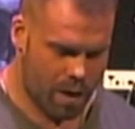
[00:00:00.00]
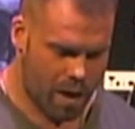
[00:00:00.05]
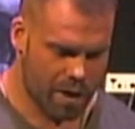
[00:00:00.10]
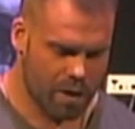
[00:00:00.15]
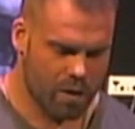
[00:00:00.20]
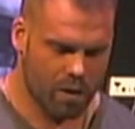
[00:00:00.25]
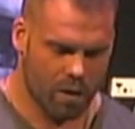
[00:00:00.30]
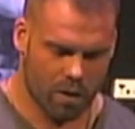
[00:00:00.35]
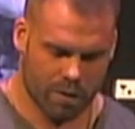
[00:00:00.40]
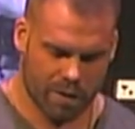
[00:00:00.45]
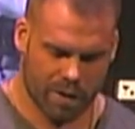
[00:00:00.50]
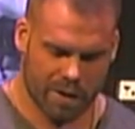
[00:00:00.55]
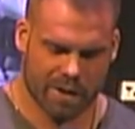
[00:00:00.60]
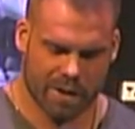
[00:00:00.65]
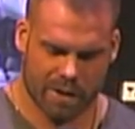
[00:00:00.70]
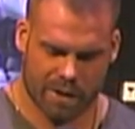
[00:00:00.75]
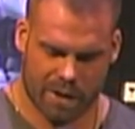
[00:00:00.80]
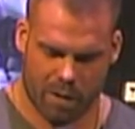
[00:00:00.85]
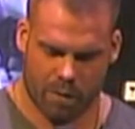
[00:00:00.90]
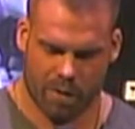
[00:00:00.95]
called and they
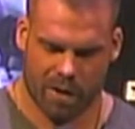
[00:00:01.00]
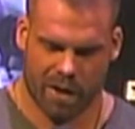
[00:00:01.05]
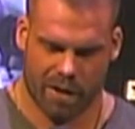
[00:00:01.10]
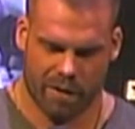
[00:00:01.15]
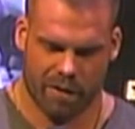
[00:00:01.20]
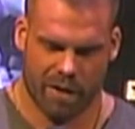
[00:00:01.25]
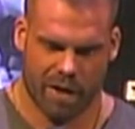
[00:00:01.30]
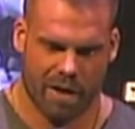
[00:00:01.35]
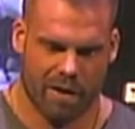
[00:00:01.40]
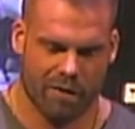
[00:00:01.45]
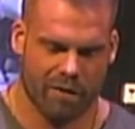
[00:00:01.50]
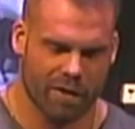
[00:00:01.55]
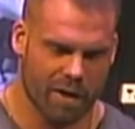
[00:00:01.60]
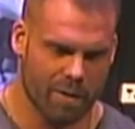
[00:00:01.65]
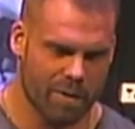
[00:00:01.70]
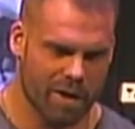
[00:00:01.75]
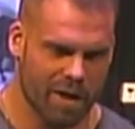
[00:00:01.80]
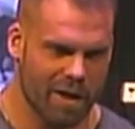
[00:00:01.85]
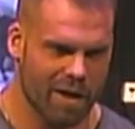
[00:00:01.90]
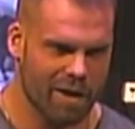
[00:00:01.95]
says, yeah, we can give you half
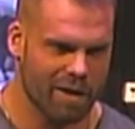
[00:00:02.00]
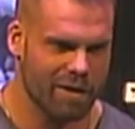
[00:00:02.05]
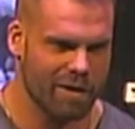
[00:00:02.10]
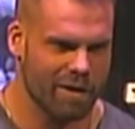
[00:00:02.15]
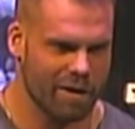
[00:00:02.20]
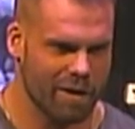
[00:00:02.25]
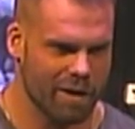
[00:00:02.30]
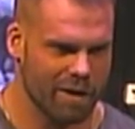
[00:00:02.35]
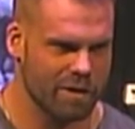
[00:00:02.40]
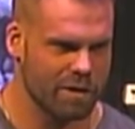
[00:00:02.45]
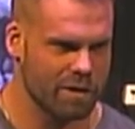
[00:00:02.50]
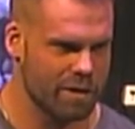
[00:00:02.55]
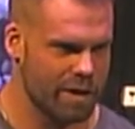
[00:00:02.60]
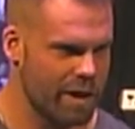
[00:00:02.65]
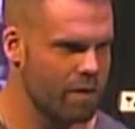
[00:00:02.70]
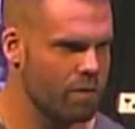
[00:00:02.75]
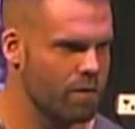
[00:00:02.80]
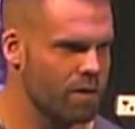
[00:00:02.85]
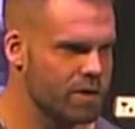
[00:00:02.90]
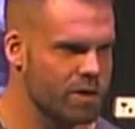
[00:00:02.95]
that back. And I said,
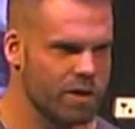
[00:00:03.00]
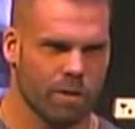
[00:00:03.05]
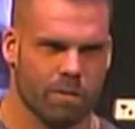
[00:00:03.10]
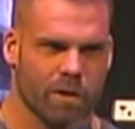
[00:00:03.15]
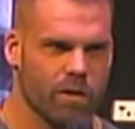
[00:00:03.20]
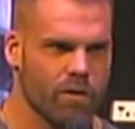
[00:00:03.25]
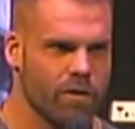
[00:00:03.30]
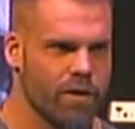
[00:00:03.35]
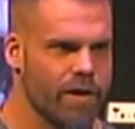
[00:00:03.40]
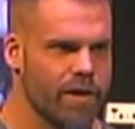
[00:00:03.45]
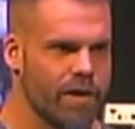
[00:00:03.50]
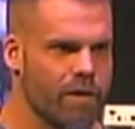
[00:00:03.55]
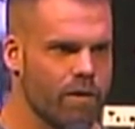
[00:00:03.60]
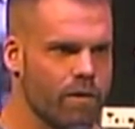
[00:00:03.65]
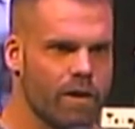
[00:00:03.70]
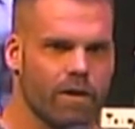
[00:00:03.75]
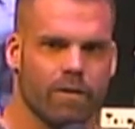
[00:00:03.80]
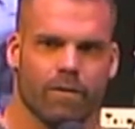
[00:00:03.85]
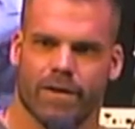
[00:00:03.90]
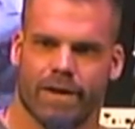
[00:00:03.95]
okay, well, ship it out right now.
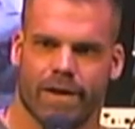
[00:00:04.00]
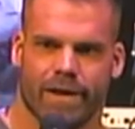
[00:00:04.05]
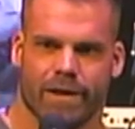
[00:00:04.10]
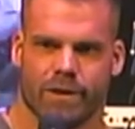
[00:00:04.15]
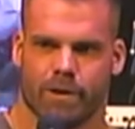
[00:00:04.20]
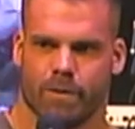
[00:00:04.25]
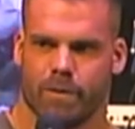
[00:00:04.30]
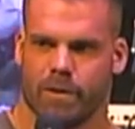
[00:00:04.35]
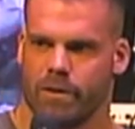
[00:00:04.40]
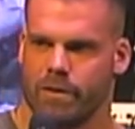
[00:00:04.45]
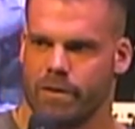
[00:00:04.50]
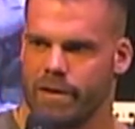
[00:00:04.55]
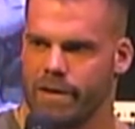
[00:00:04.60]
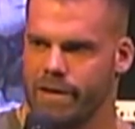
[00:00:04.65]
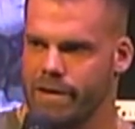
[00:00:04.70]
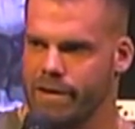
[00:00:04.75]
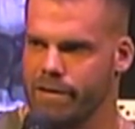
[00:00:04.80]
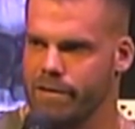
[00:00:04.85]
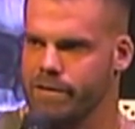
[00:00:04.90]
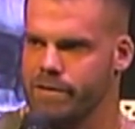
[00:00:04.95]
Well, we can't ship it out right
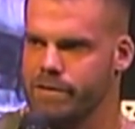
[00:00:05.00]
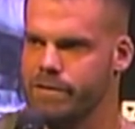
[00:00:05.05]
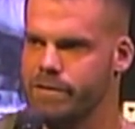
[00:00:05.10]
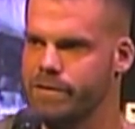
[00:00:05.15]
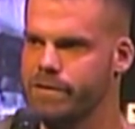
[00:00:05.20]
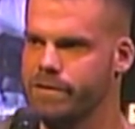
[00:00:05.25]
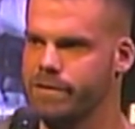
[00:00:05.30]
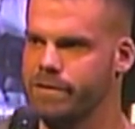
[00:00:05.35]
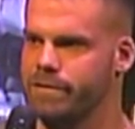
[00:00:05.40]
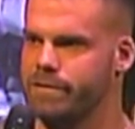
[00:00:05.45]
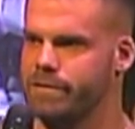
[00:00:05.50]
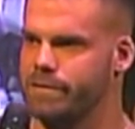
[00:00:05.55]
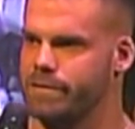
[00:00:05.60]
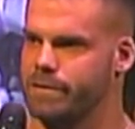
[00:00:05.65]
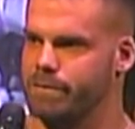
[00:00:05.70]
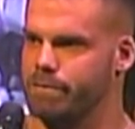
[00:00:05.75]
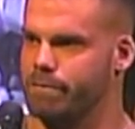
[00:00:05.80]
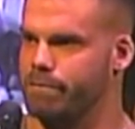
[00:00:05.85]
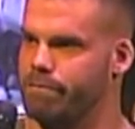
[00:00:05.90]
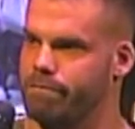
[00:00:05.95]
now. It's
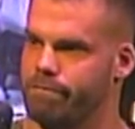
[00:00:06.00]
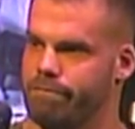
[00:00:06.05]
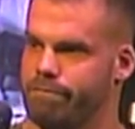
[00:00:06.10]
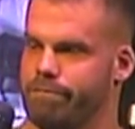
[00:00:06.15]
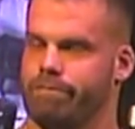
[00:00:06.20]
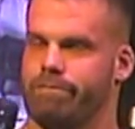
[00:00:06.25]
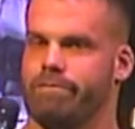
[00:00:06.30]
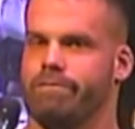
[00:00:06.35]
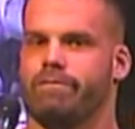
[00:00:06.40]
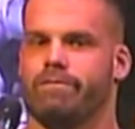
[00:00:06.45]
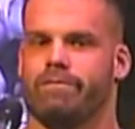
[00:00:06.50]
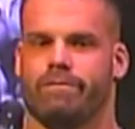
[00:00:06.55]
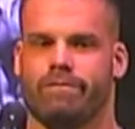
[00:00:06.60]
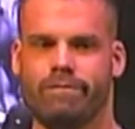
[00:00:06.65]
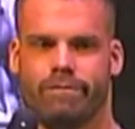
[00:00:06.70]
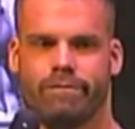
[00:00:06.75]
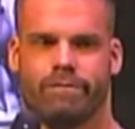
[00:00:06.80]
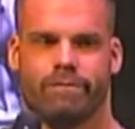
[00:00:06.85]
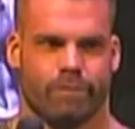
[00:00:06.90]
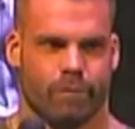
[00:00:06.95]
some
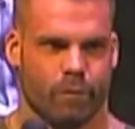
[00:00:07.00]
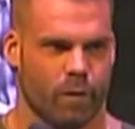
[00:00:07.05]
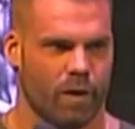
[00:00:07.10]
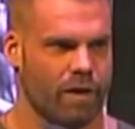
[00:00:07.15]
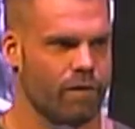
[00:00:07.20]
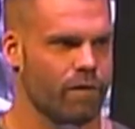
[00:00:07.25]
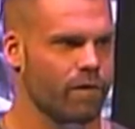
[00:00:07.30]
whatever